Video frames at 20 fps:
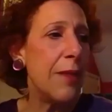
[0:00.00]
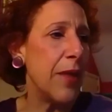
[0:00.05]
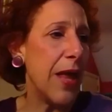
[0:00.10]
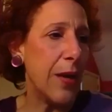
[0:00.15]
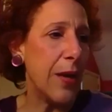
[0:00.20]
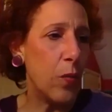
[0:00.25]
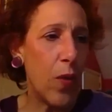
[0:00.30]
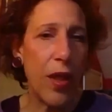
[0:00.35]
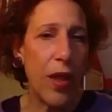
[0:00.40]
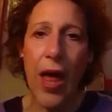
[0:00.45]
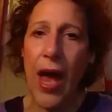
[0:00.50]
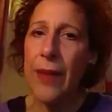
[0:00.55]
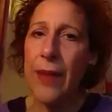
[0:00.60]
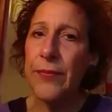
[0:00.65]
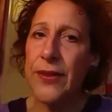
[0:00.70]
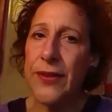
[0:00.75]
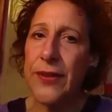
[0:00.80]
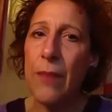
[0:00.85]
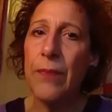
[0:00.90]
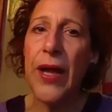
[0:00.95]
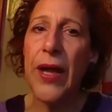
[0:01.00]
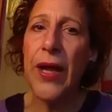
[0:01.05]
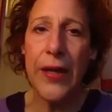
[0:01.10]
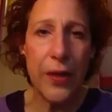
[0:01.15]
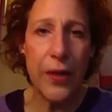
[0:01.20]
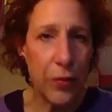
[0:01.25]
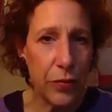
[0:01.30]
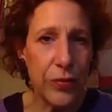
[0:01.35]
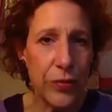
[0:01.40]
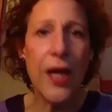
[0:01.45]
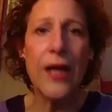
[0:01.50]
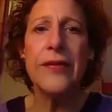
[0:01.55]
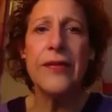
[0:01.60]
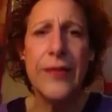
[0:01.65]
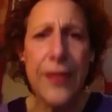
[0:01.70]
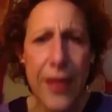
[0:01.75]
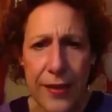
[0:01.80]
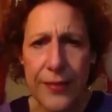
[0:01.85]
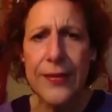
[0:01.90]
Like, well, I'm somebody who does this